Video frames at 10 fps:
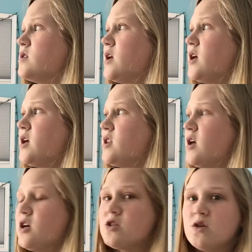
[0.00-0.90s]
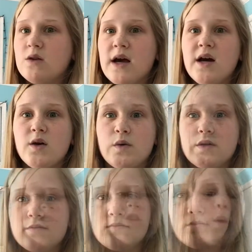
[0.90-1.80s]
Dang, they are so loud.
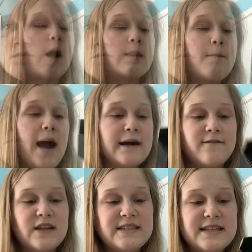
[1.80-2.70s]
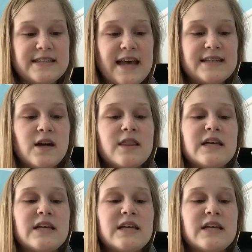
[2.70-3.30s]
So on the back of this, it says,